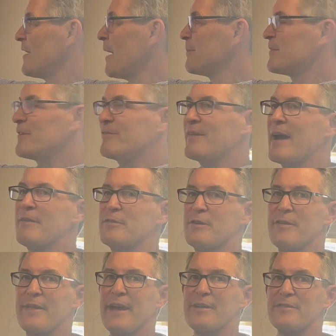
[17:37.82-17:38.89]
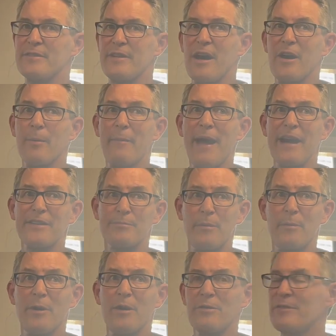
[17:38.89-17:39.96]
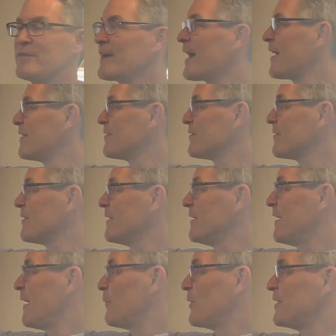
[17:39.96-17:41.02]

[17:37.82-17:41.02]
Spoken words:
up to $500,000 maximum loan size, and we